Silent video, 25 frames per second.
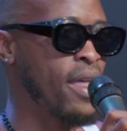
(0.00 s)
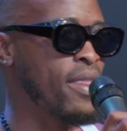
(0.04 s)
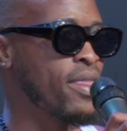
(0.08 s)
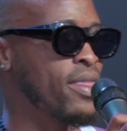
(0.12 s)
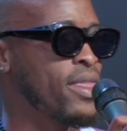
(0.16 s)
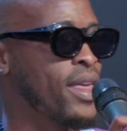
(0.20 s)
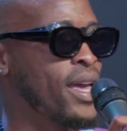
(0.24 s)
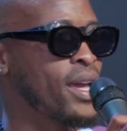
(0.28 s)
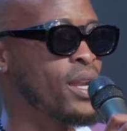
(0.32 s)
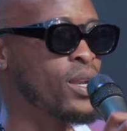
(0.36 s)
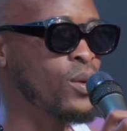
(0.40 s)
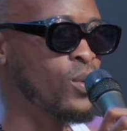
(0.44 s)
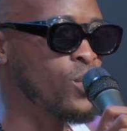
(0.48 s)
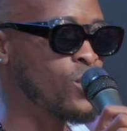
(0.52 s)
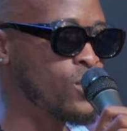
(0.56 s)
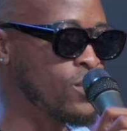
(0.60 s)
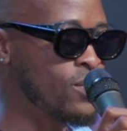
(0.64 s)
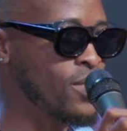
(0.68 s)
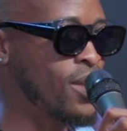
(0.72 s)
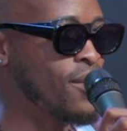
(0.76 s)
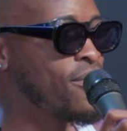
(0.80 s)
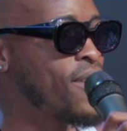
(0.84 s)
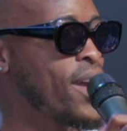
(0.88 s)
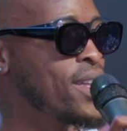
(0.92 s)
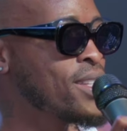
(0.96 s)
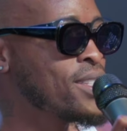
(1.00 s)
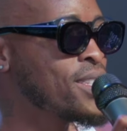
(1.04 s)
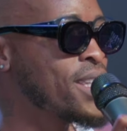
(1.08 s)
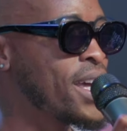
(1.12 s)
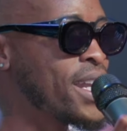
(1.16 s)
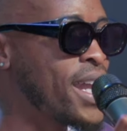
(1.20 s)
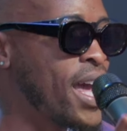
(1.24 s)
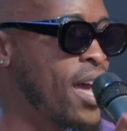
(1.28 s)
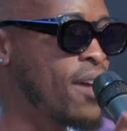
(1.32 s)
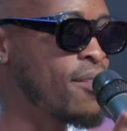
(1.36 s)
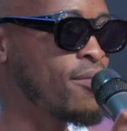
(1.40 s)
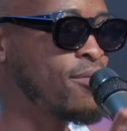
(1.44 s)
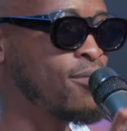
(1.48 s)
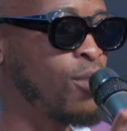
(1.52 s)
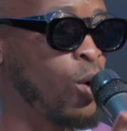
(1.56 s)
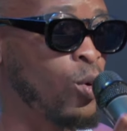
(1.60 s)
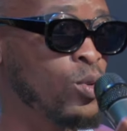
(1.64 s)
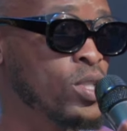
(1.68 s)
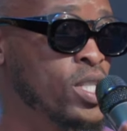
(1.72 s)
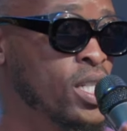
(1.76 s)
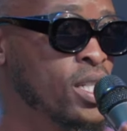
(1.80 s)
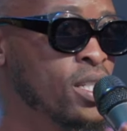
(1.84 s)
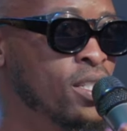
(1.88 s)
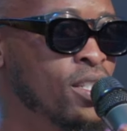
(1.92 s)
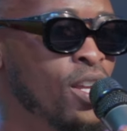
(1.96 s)
And then the fans that have
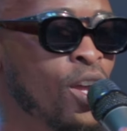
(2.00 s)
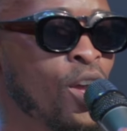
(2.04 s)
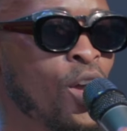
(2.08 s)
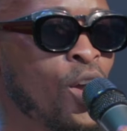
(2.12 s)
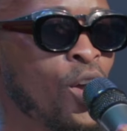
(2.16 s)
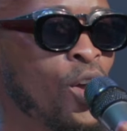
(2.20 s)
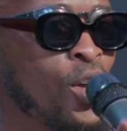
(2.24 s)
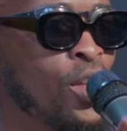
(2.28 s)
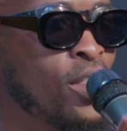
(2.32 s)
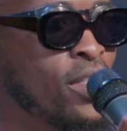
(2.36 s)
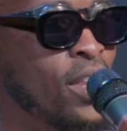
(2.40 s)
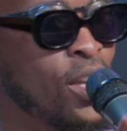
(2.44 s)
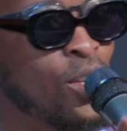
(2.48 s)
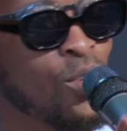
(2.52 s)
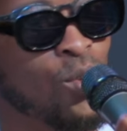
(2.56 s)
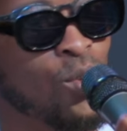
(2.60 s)
voted, then